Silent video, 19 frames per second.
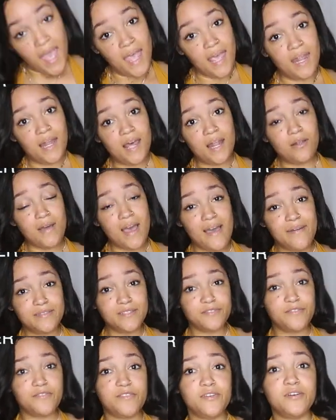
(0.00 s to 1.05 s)
And I don't have
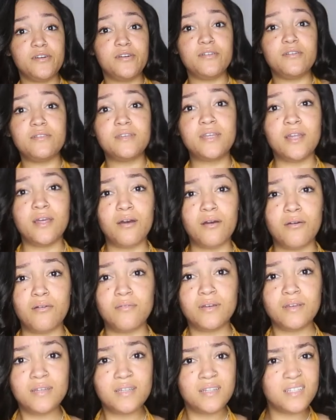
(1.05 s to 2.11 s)
to feel, you know,
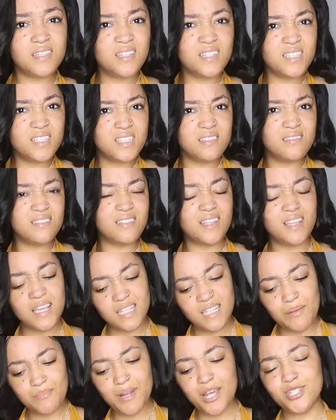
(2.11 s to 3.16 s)

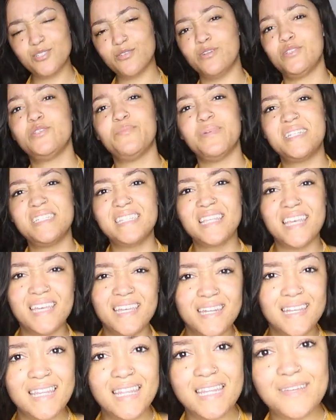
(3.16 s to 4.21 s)
I'm not showing too much
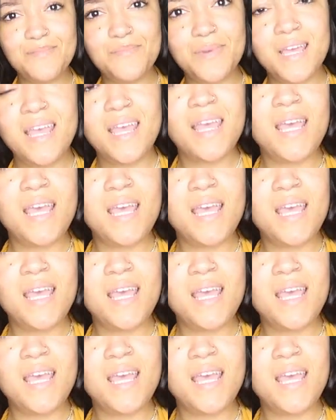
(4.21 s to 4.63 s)
skin in them.